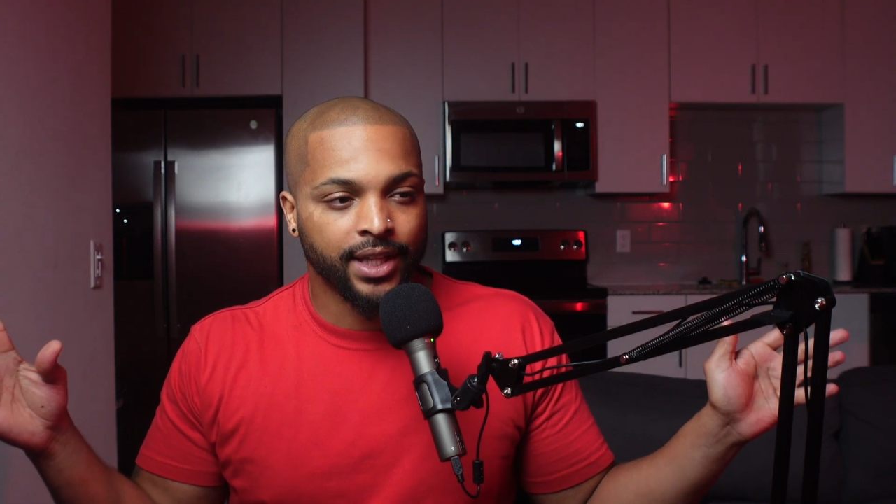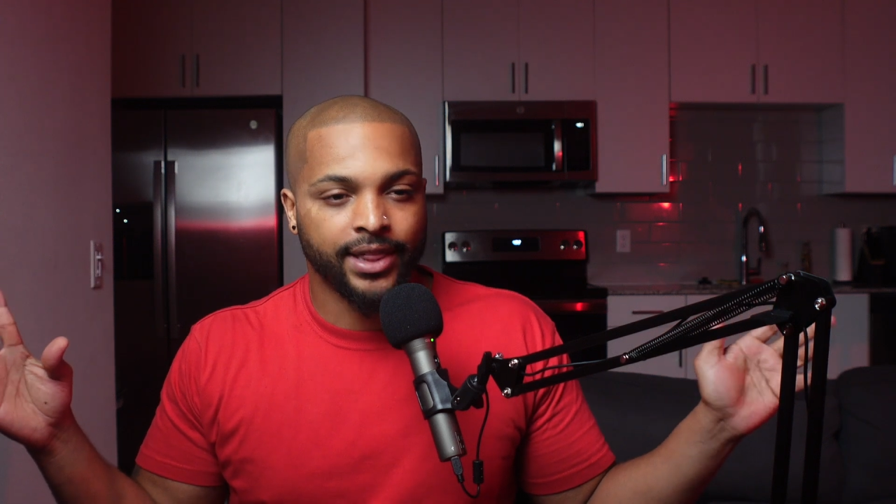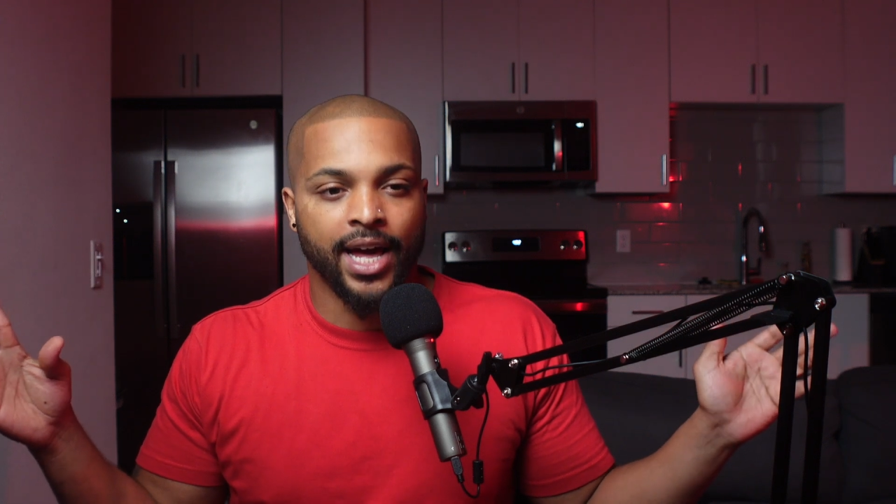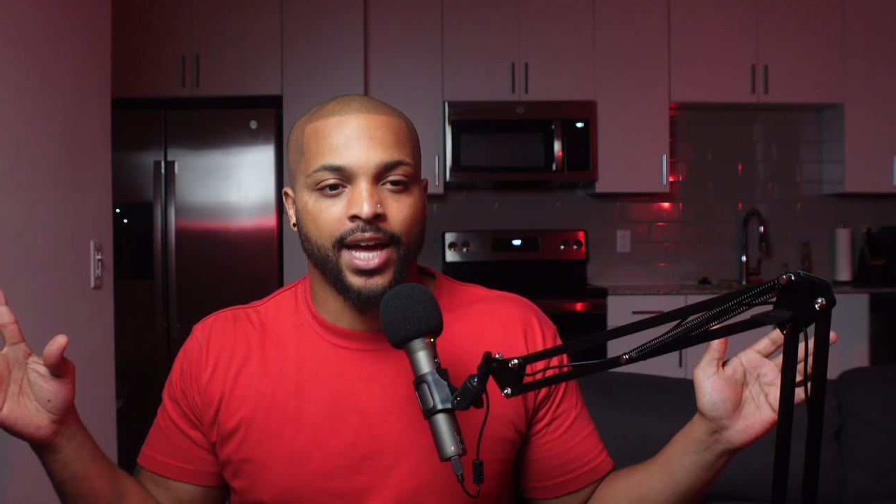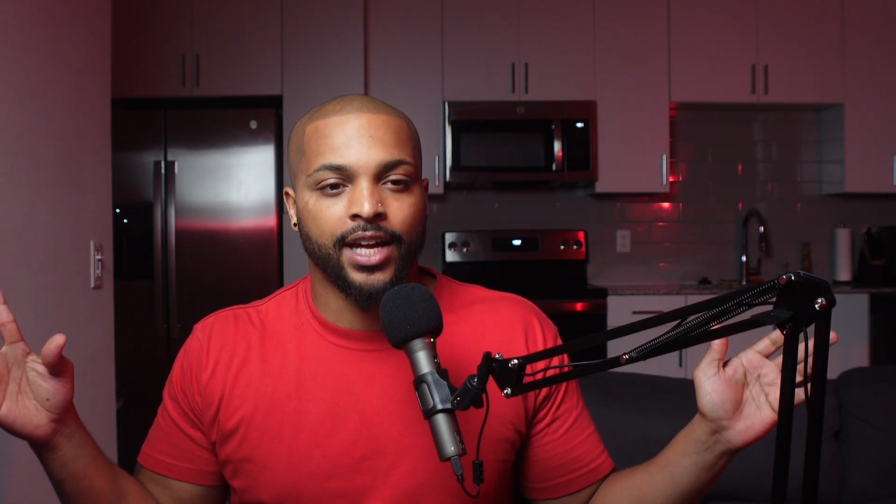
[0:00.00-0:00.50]

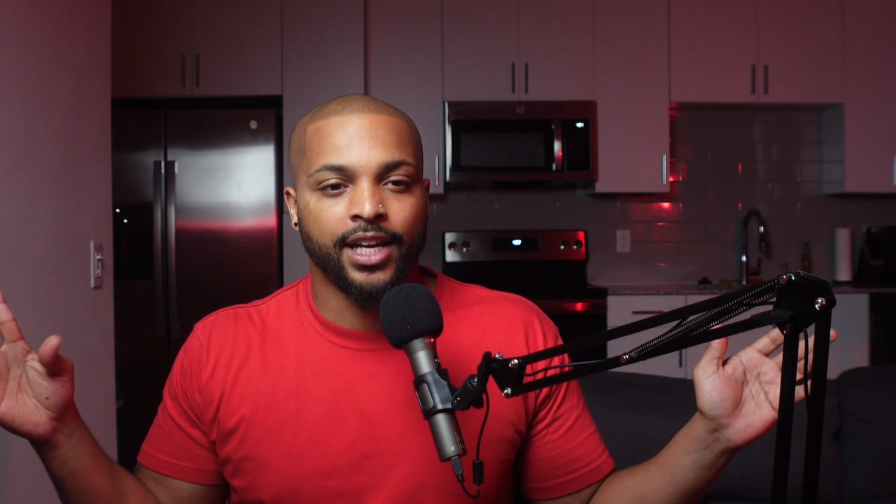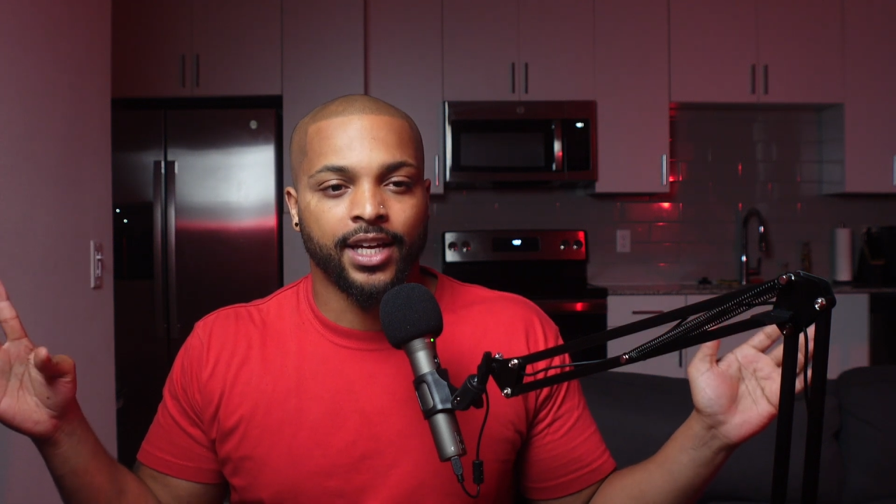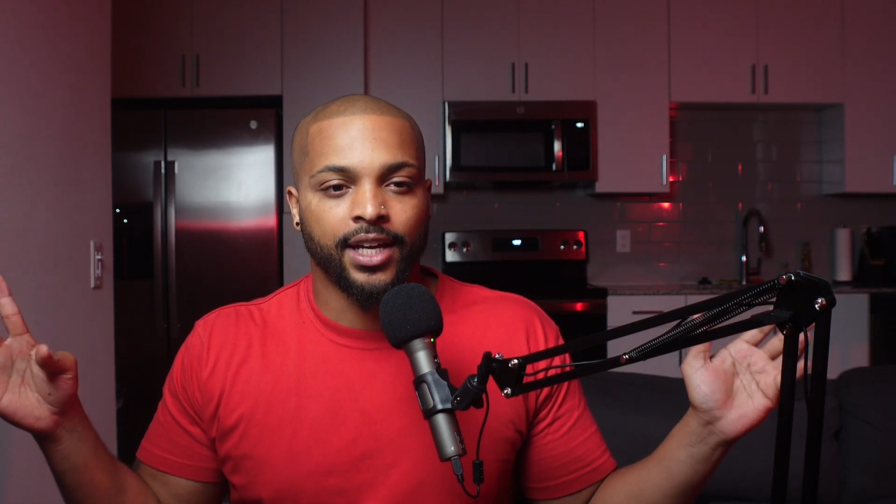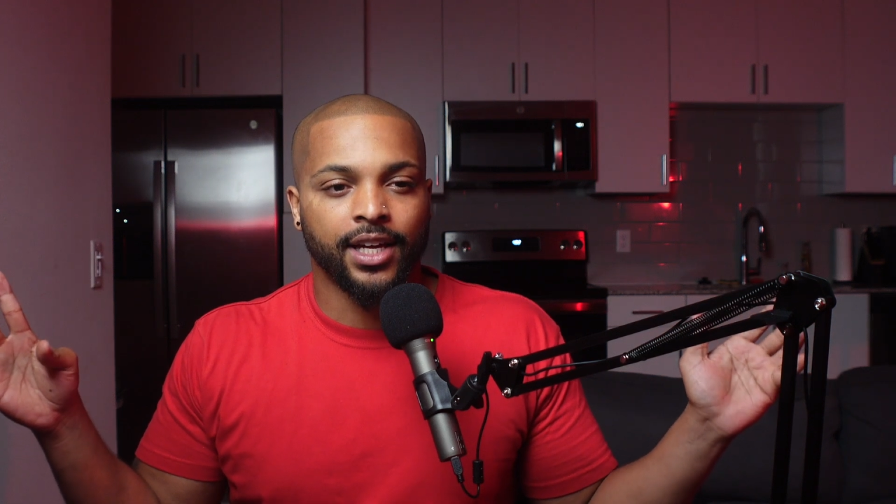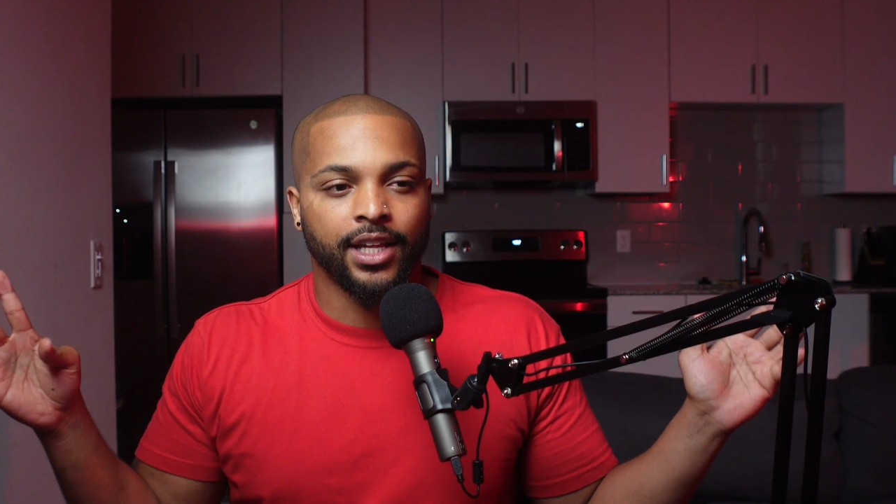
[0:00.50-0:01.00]
that
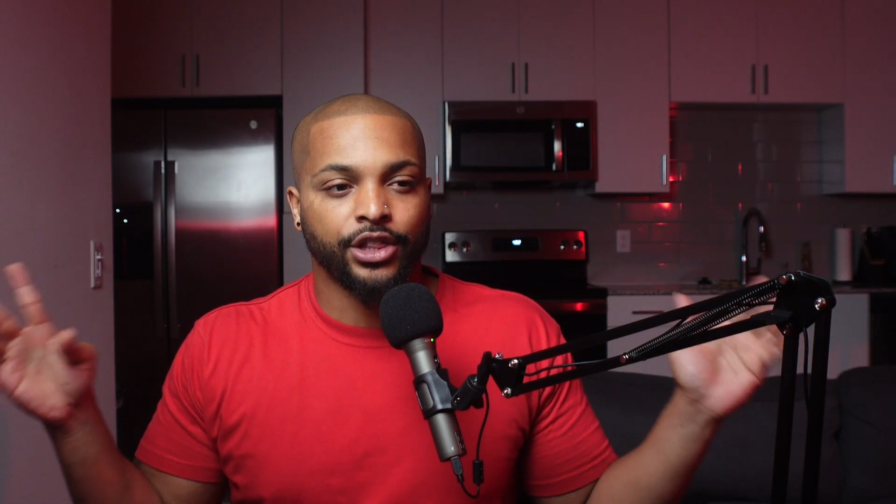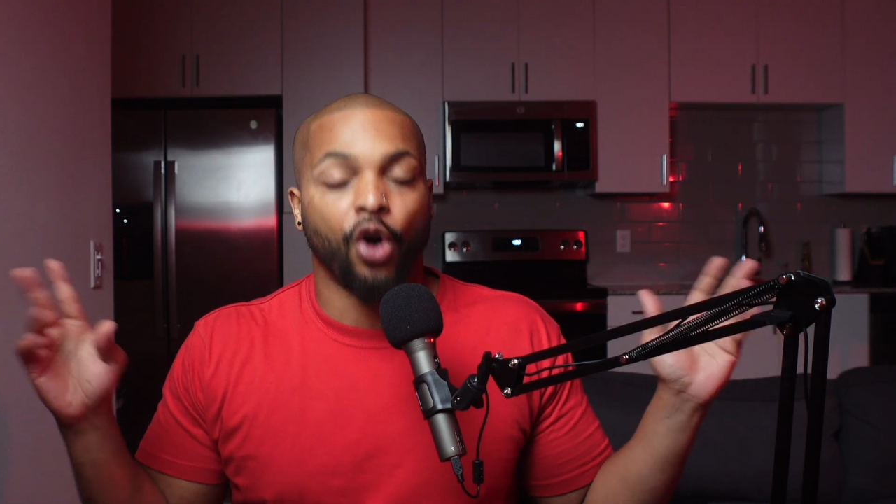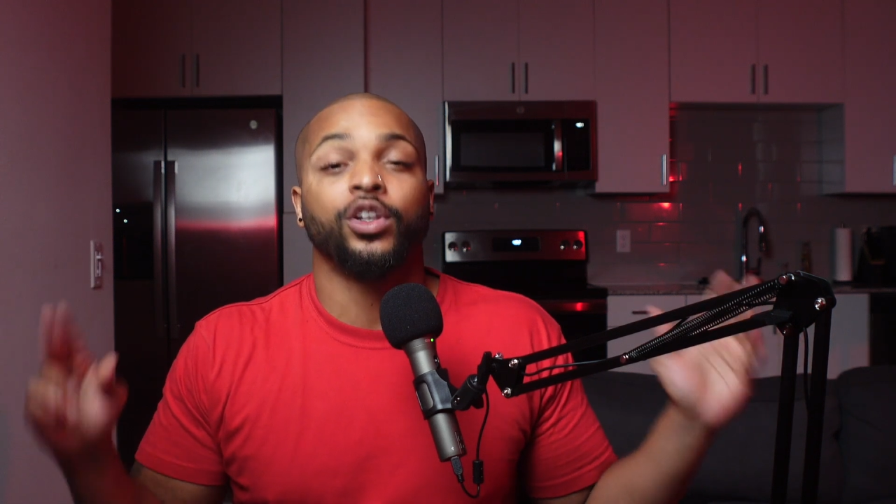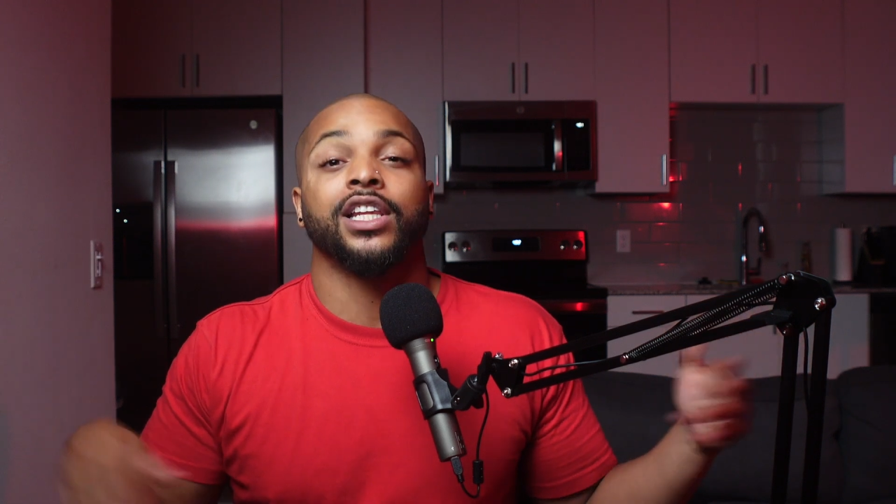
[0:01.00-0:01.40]
the only